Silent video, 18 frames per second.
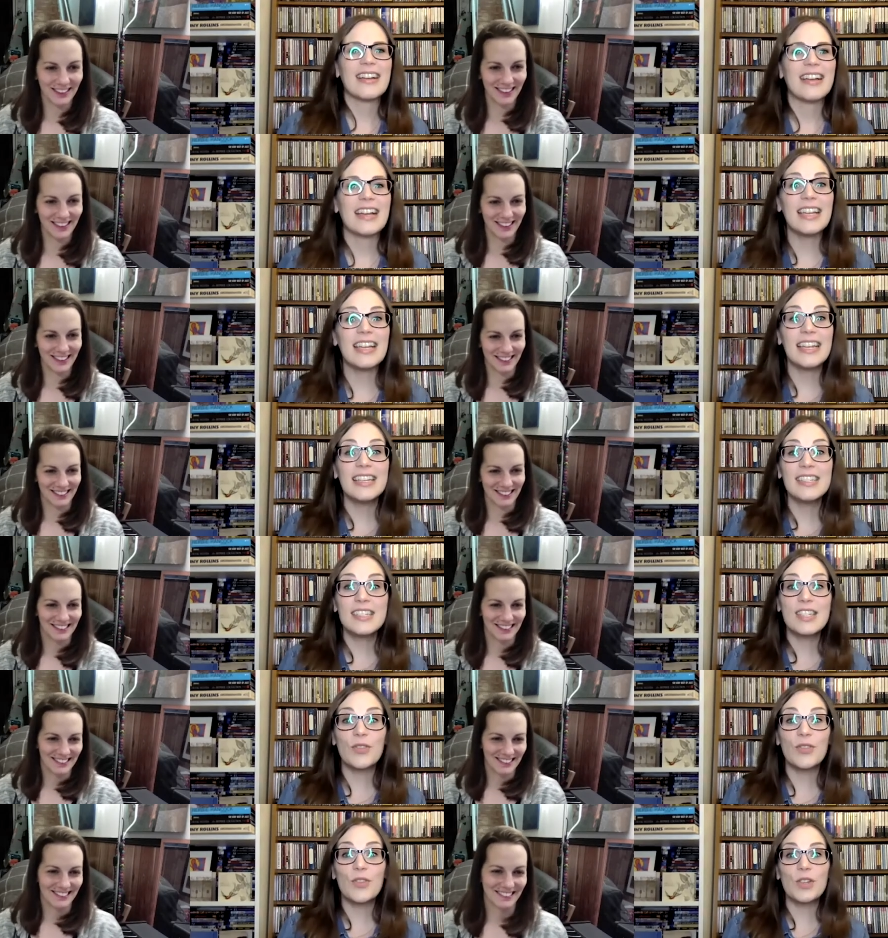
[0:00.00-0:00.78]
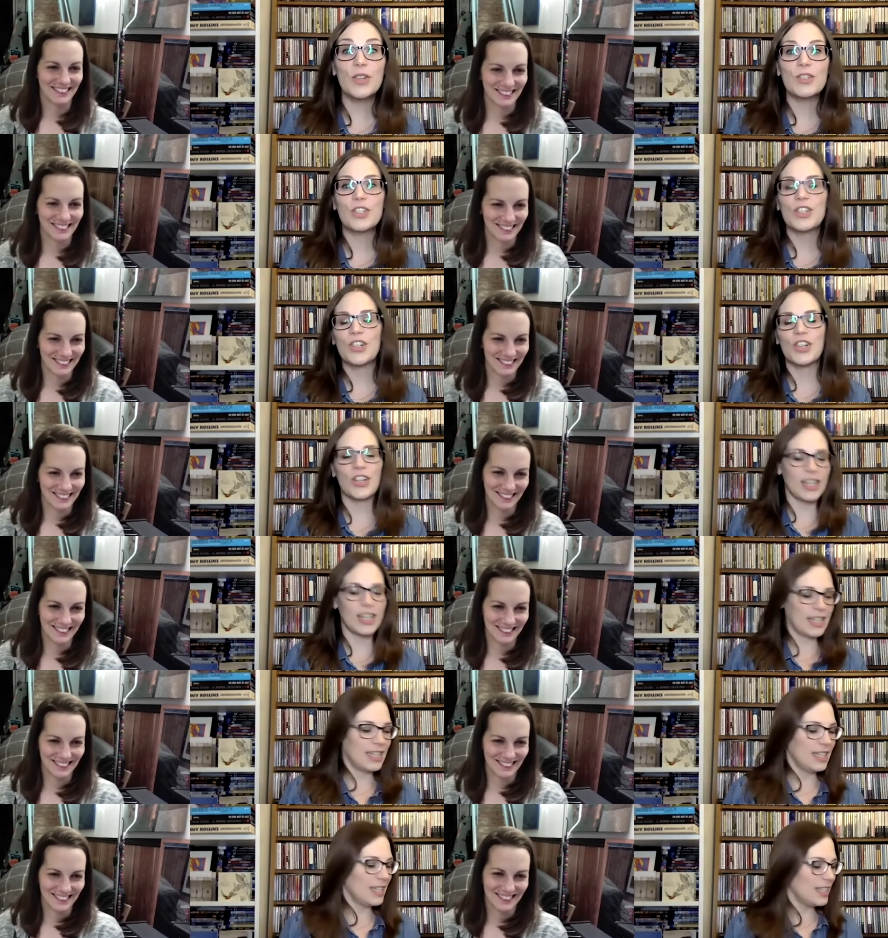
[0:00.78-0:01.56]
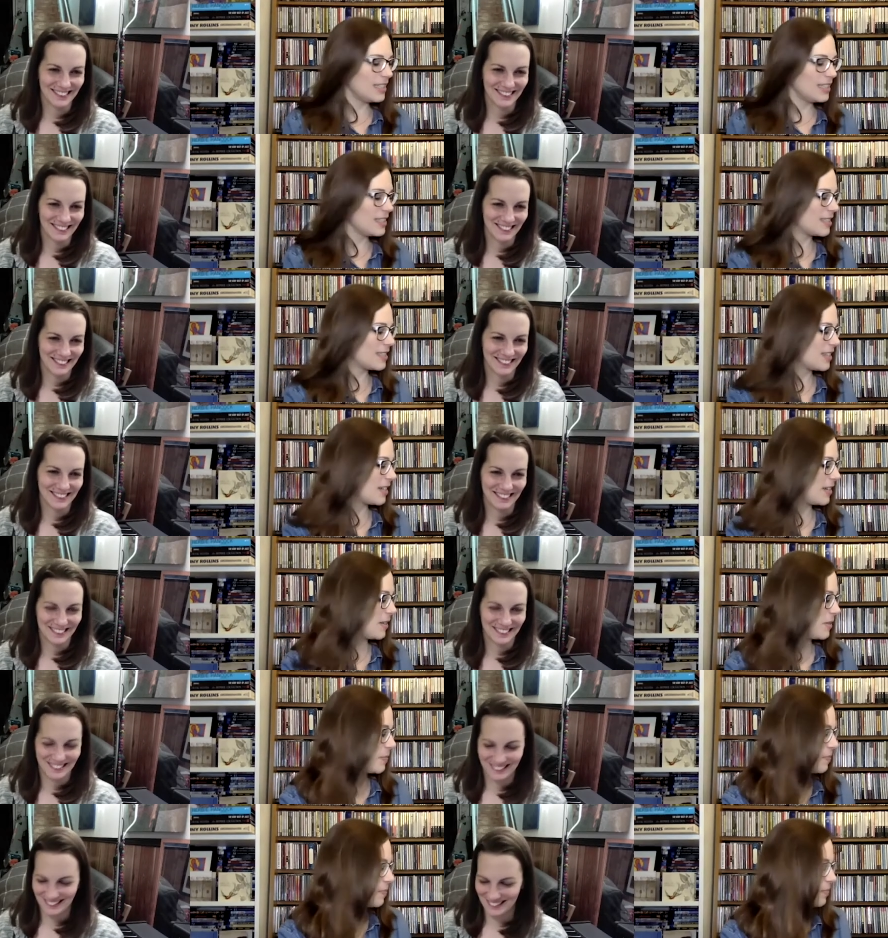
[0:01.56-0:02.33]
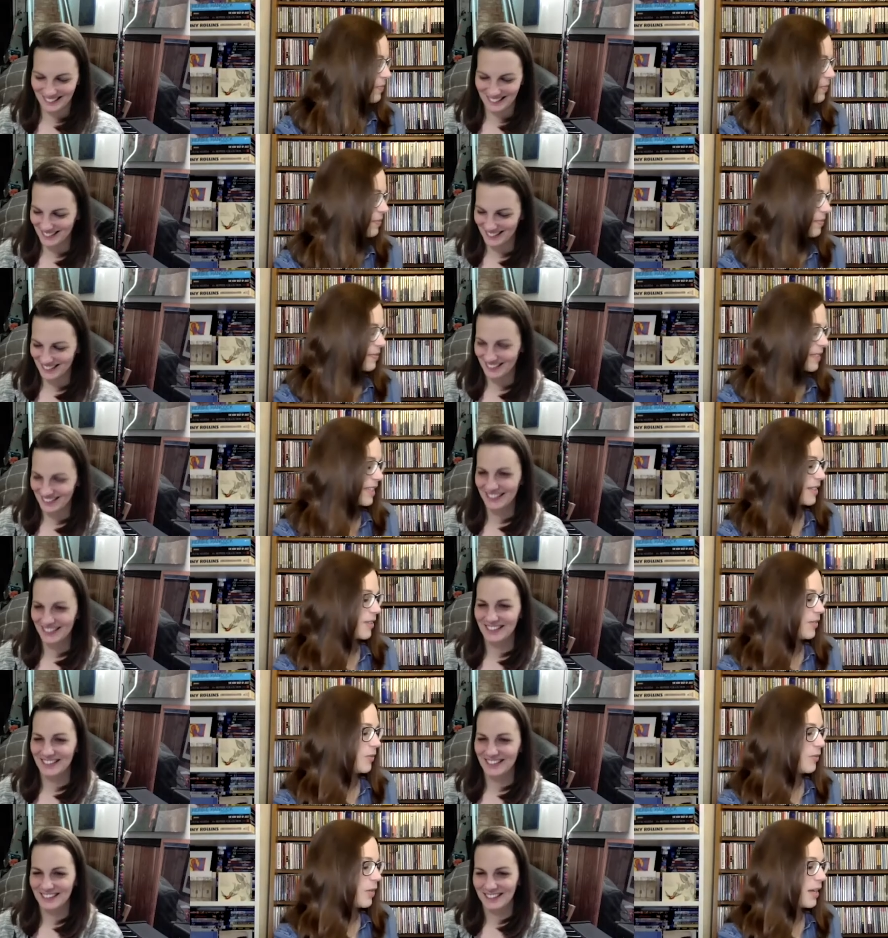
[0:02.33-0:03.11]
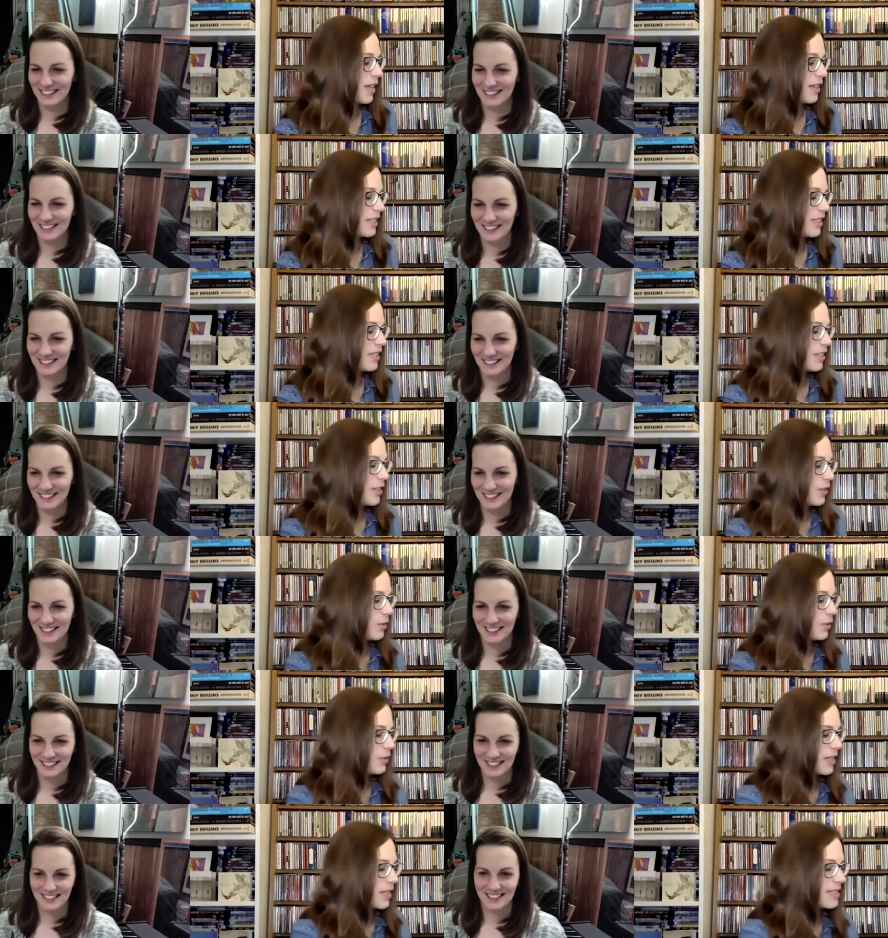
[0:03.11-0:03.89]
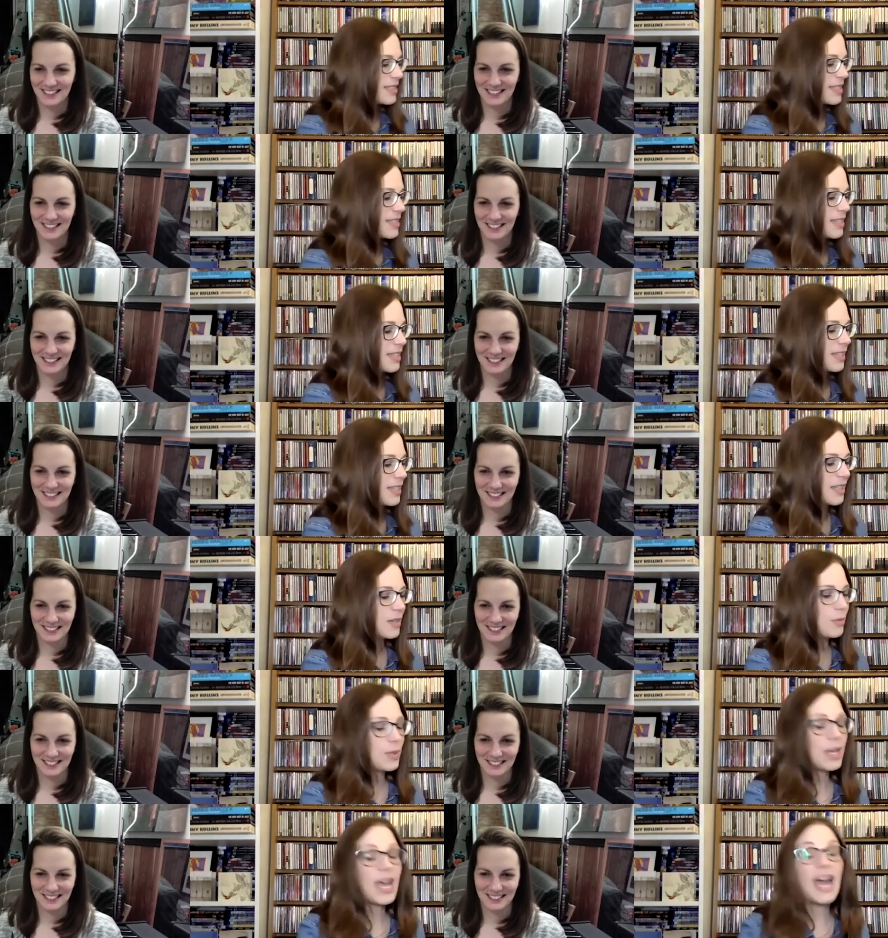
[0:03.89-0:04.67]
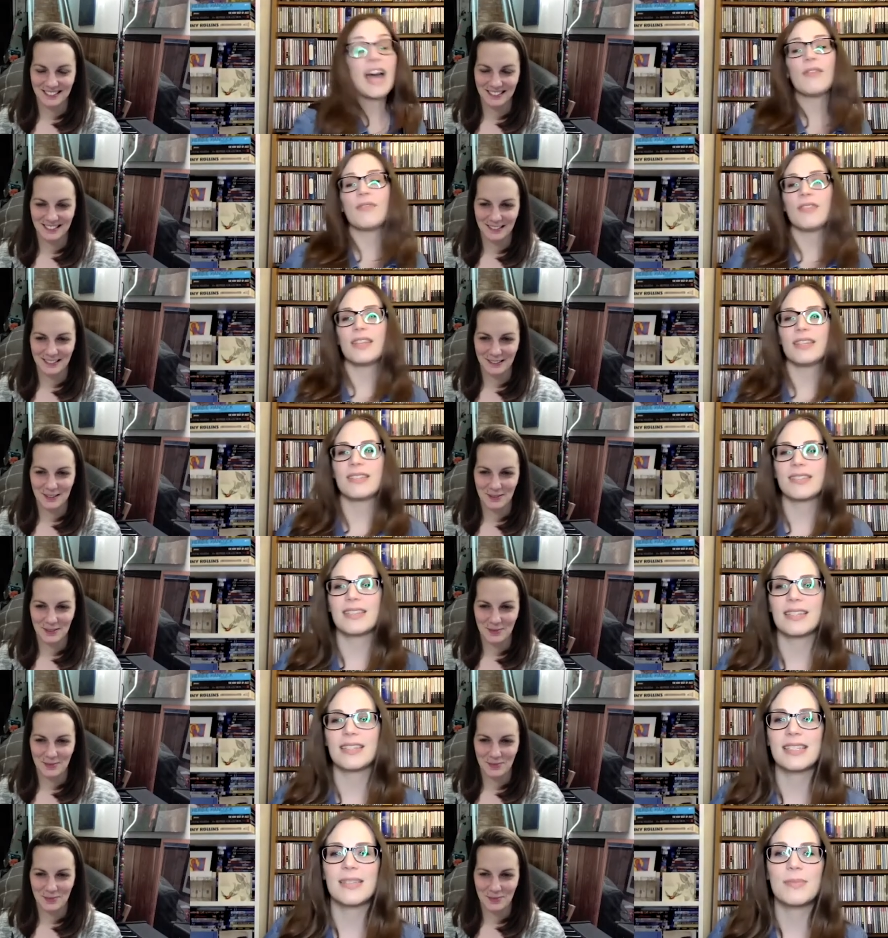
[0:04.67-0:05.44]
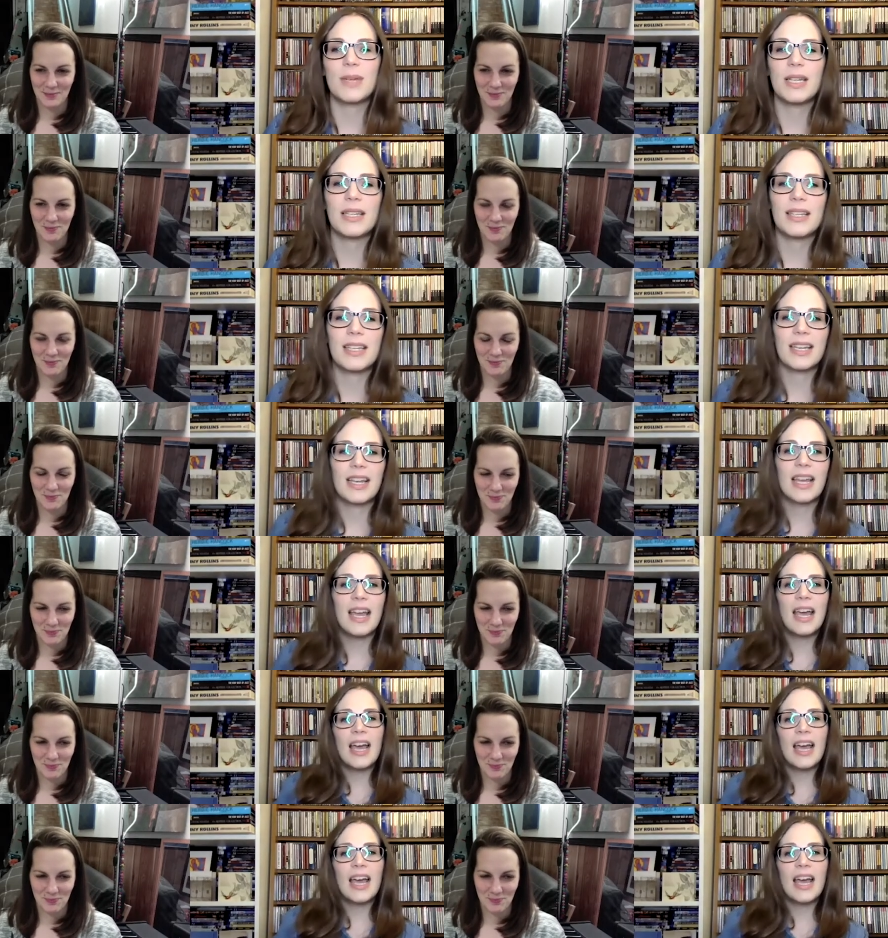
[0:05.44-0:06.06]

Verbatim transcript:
Speaker 1: it is the future. It is. um Well, you know, that's the thing. Like we have this. That's the main thing.